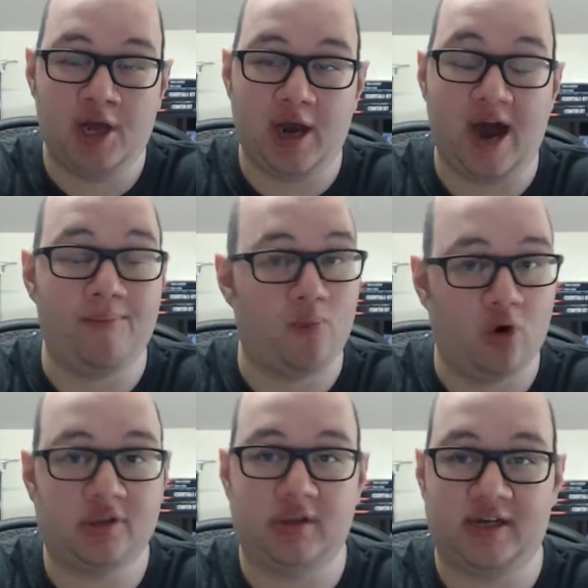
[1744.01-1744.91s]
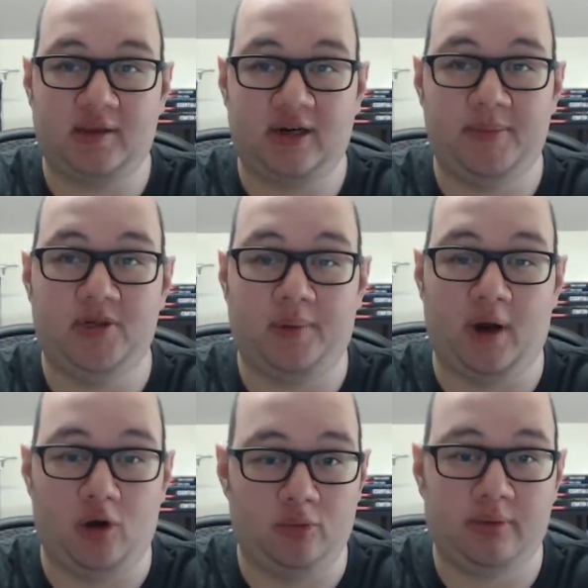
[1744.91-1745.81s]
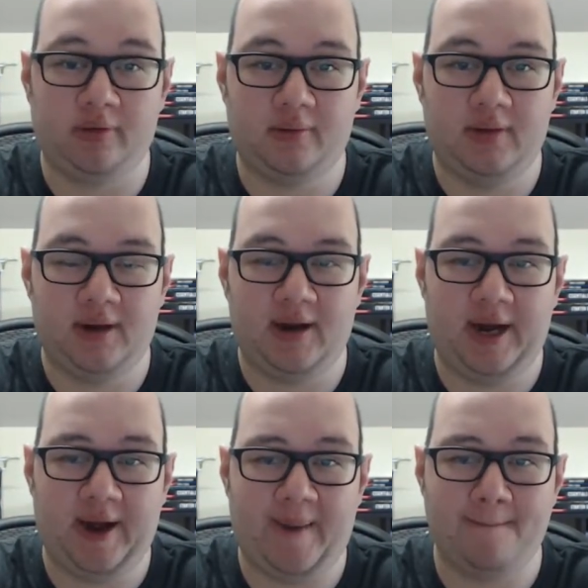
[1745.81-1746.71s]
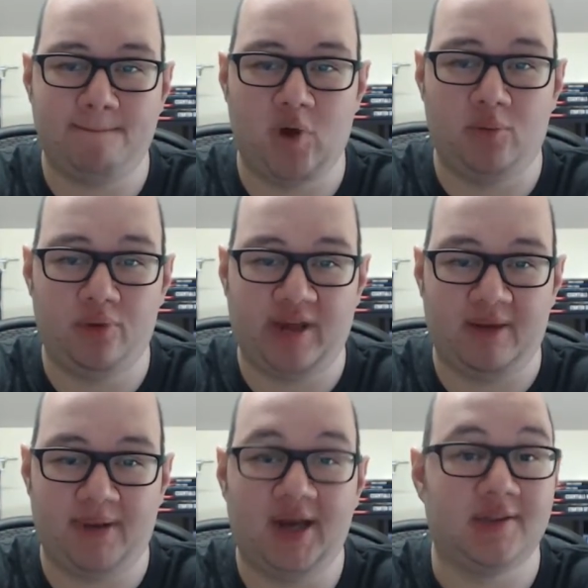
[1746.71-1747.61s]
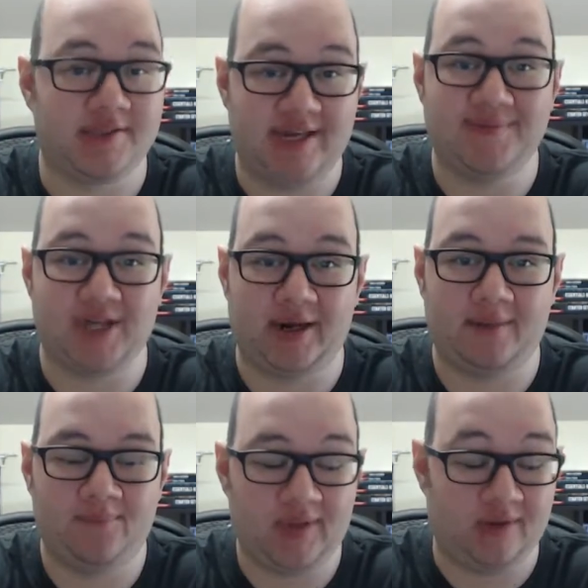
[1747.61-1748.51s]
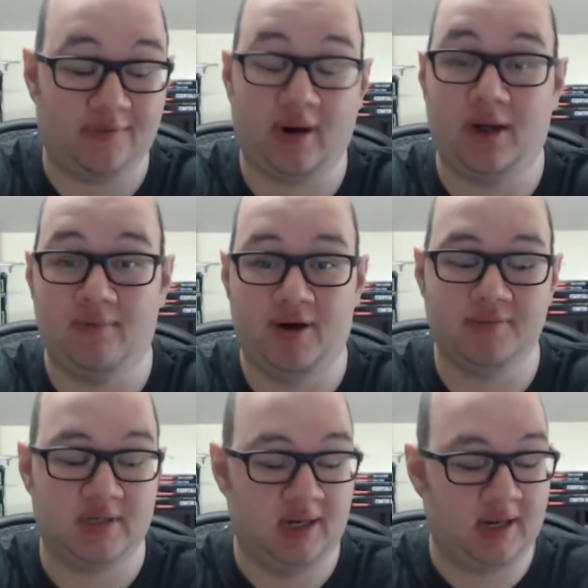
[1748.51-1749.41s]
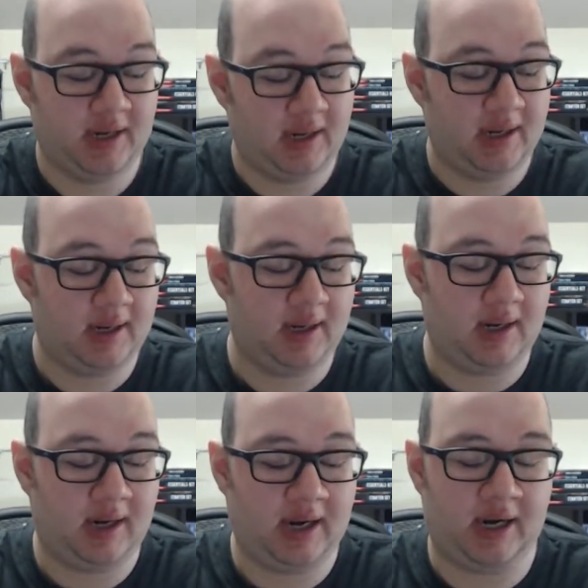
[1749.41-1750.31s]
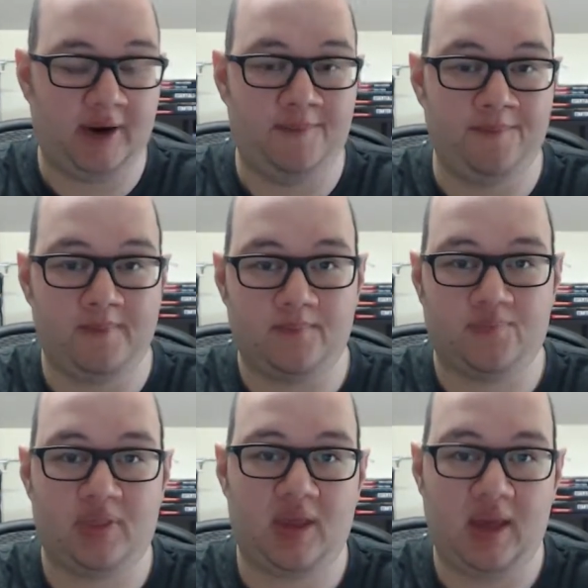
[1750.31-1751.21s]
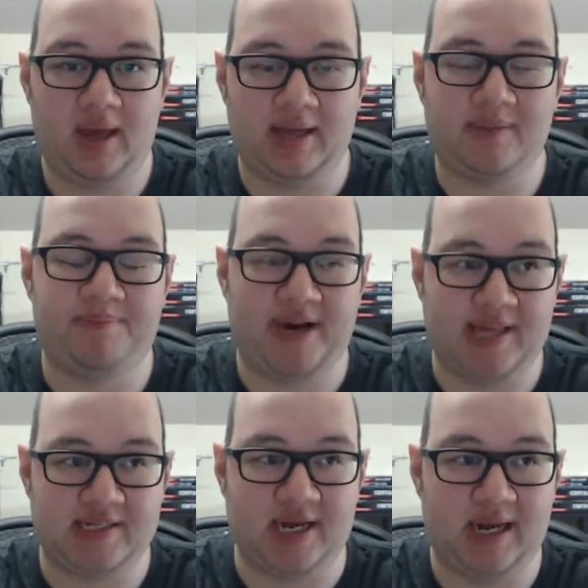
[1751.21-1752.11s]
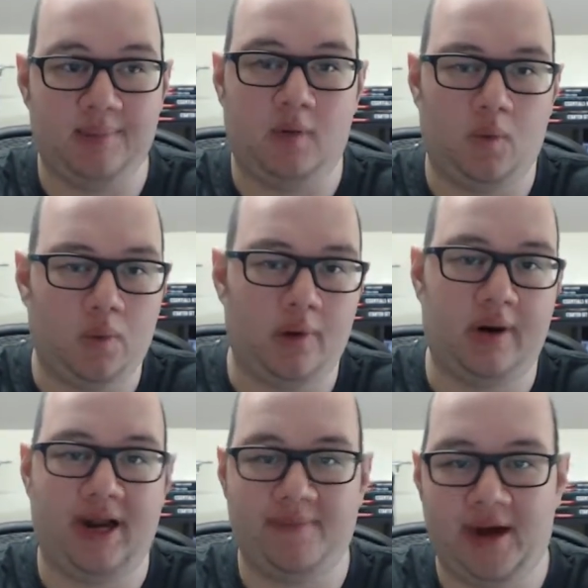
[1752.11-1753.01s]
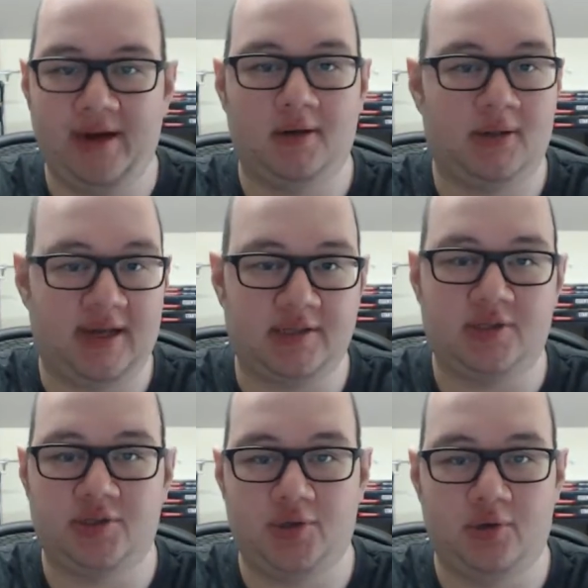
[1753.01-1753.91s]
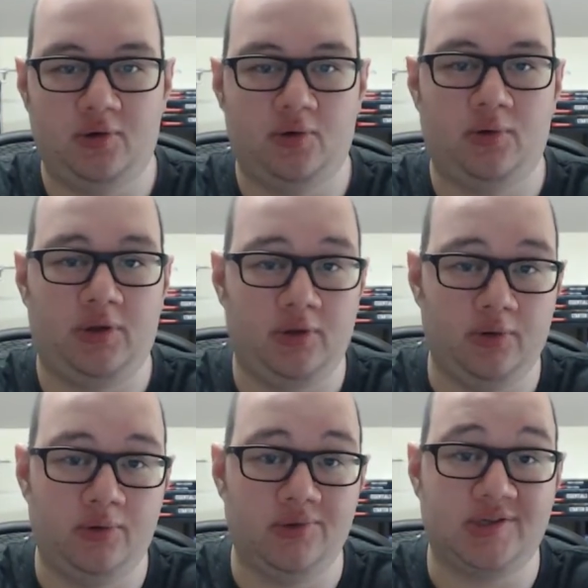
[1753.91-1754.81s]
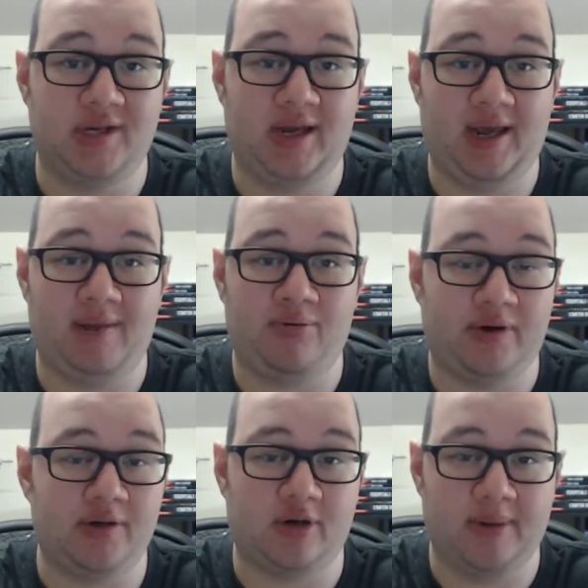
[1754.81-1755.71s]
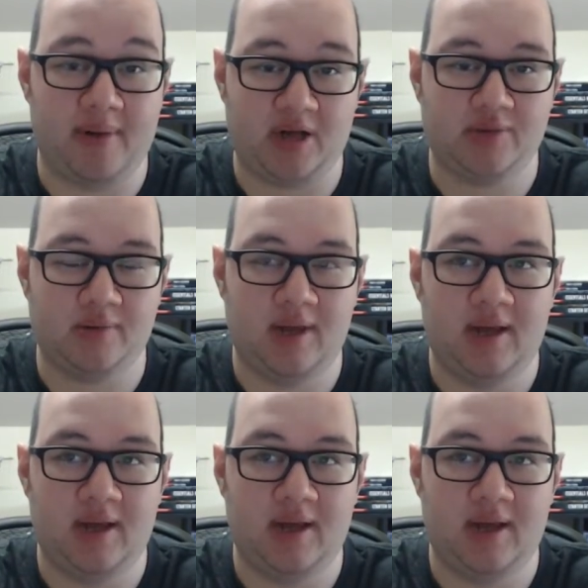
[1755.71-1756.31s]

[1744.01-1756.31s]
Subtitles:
I'm more than likely going to be doing a homebrew campaign in the same setting in Forgotten Realms by that time, or I might elect to use a predetermined module.